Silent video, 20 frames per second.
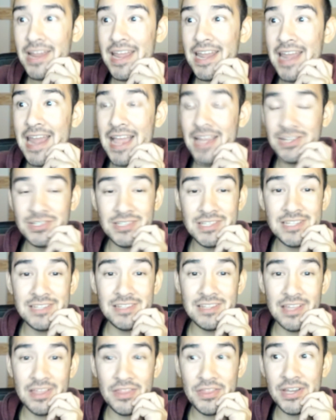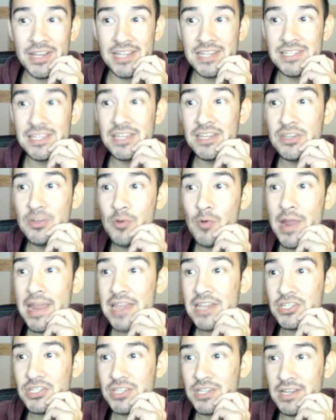and actually the
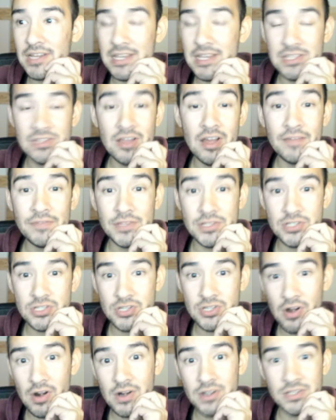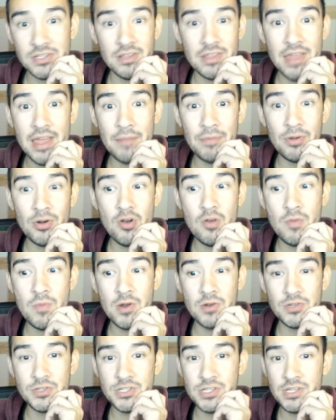continuation is off the charts on that Pro
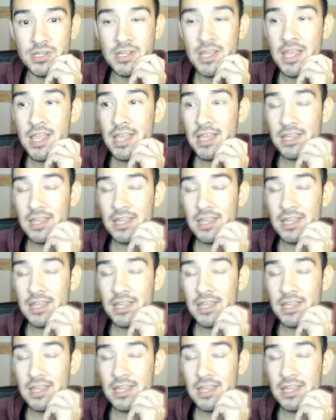Motion.